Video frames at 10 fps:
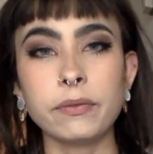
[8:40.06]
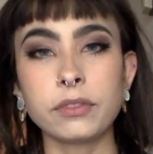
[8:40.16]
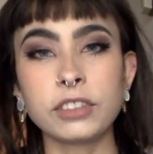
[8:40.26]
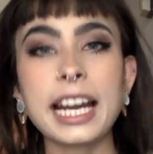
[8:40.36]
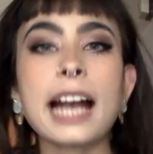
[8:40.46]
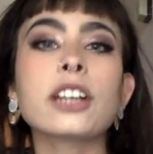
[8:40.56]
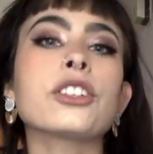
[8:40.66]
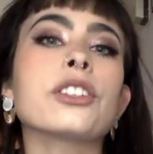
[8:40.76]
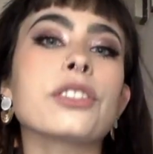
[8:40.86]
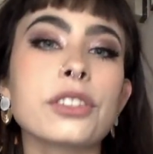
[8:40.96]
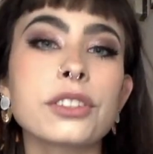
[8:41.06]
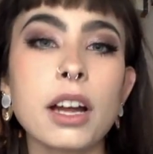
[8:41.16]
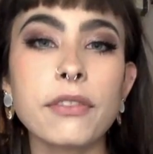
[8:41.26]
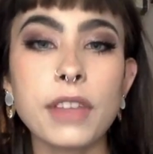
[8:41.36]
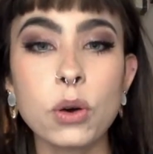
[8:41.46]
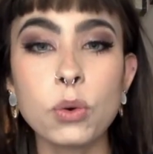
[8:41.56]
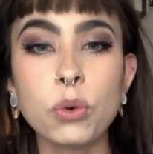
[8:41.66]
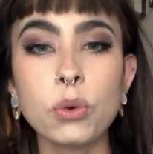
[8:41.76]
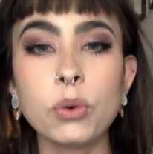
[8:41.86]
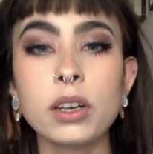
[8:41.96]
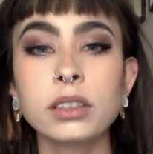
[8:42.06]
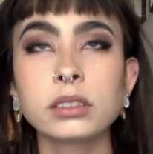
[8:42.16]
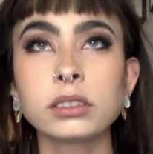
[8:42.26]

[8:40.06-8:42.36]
reactions and stuff, they're all,